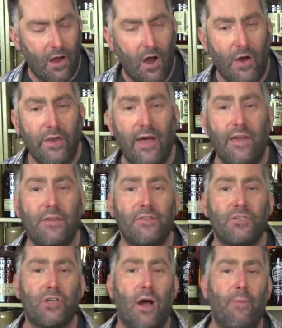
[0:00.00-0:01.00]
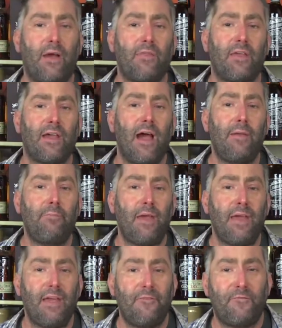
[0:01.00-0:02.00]
online on the shop, I think I
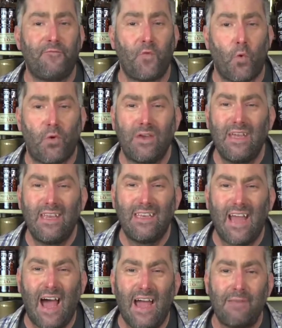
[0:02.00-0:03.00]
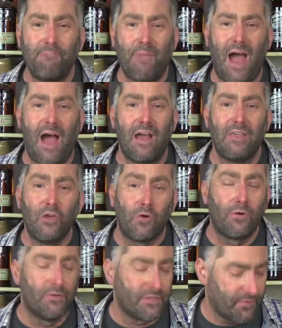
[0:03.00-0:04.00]
paid 49
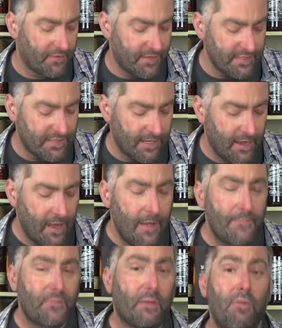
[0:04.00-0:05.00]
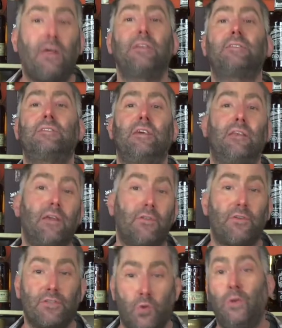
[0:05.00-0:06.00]
euros for this, plus
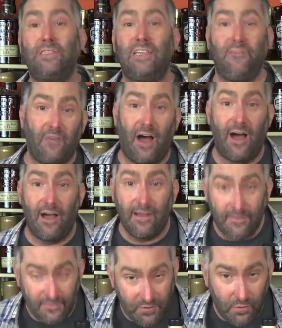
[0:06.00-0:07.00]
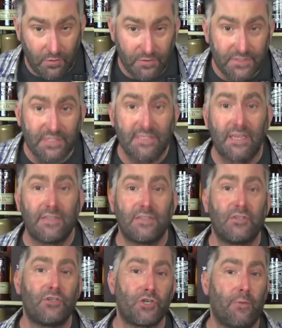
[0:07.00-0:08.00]
another 25 euros to send it
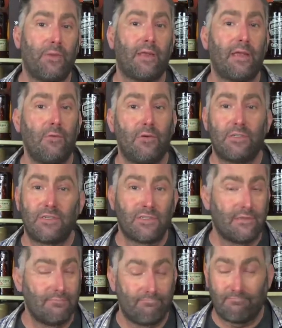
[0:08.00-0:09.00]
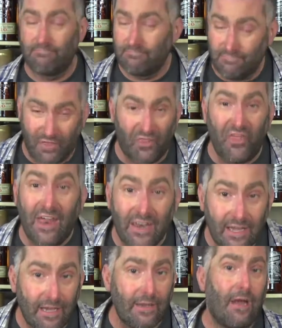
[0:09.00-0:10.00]
to Germany, which is a um,
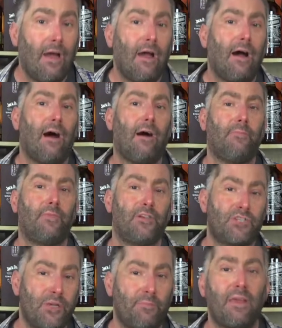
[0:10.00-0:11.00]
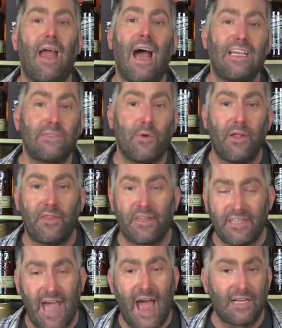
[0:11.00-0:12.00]
pathetic. Um, the shipping as well as the
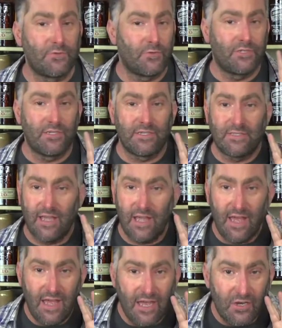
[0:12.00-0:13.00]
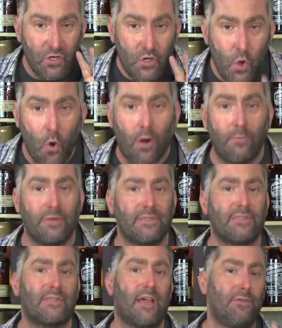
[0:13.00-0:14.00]
tax were just
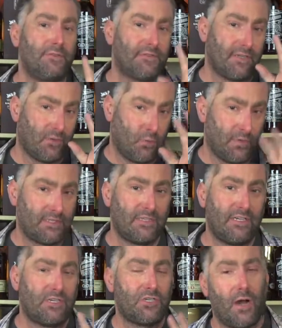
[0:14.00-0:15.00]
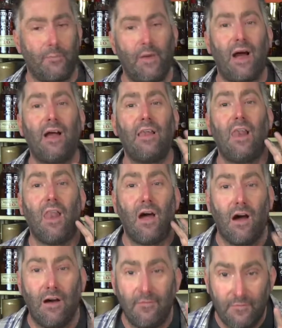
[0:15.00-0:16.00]
enormous Celtic whiskey shop. I
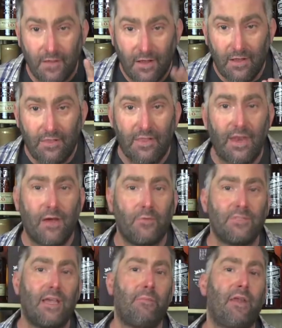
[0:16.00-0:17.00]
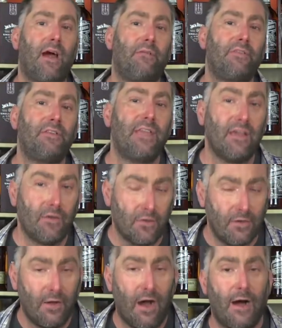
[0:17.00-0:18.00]
love that I was able to have the
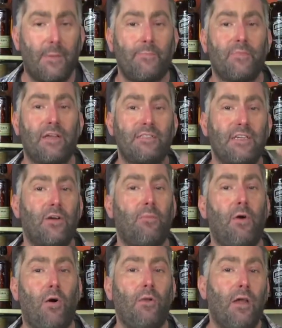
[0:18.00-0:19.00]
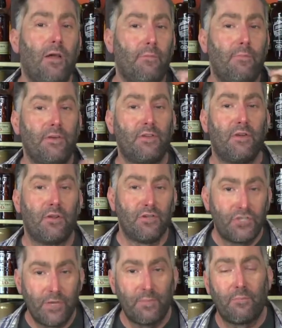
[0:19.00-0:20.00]
Dingle um, single malt, but your
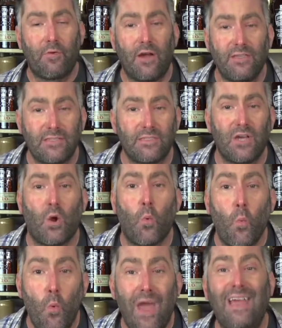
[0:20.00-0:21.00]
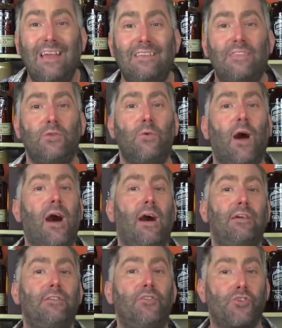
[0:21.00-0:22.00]
shipping prices are way too
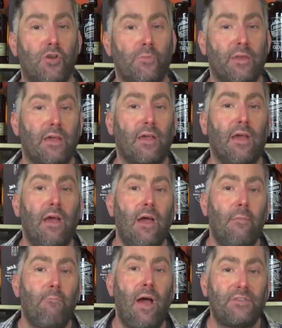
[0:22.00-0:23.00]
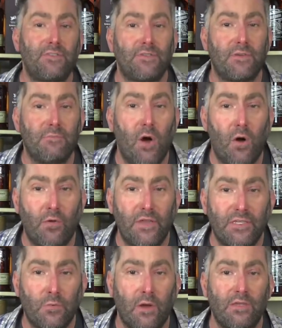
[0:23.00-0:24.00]
high to Germany. Masters of Malt,
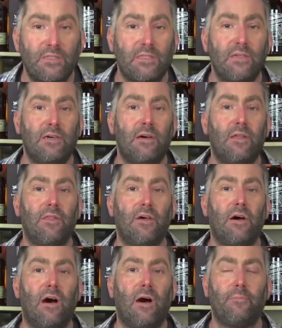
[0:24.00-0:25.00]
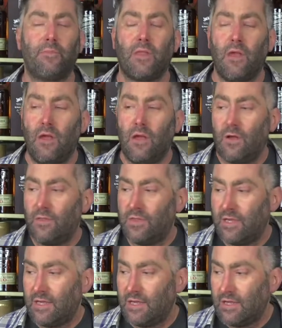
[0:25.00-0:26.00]
as well as the the um,
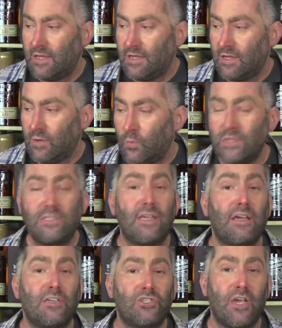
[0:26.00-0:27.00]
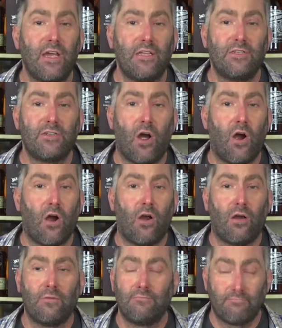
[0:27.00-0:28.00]
the whiskey exchange,
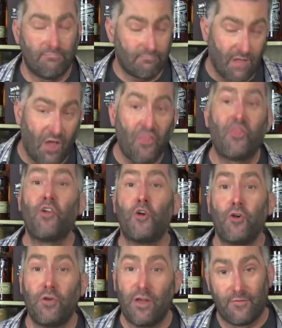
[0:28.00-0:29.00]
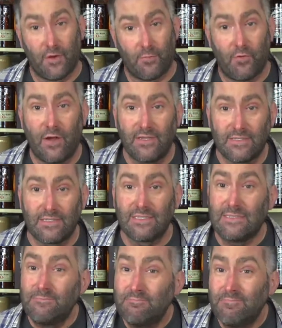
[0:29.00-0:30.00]
are a third of your
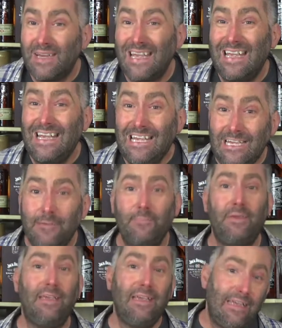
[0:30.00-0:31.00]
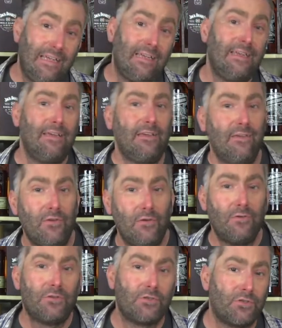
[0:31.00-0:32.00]
prices. Maybe
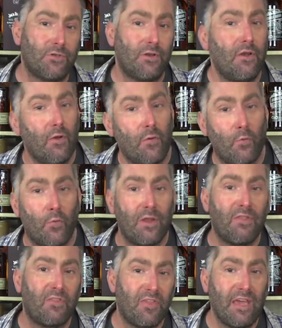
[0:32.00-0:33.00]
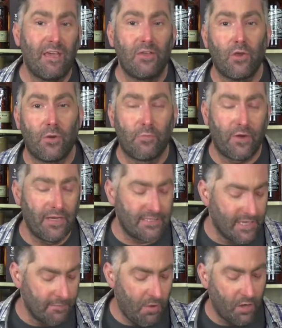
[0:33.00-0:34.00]
you should rethink your
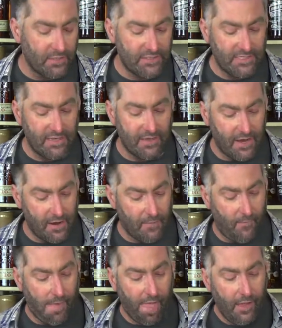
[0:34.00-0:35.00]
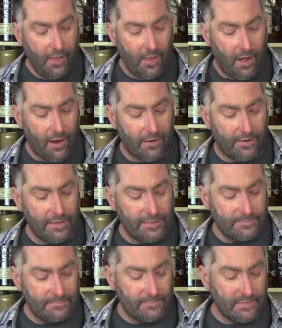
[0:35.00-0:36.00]
pricing policy there. All
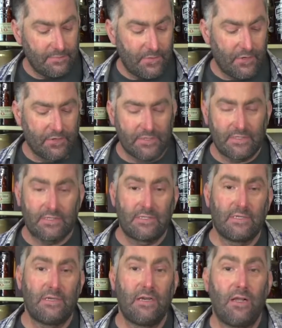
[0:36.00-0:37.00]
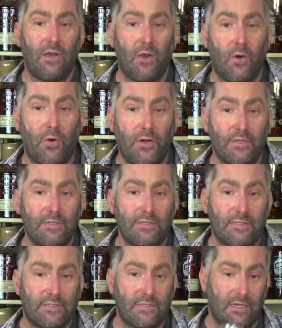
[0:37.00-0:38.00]
right, Pearse
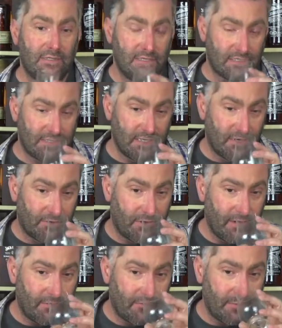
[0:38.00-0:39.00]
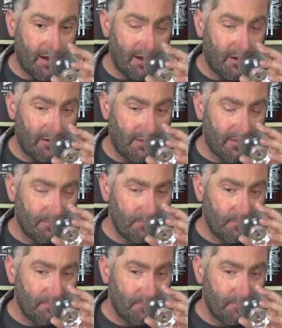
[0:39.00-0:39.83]
Lyons Distillery from Ireland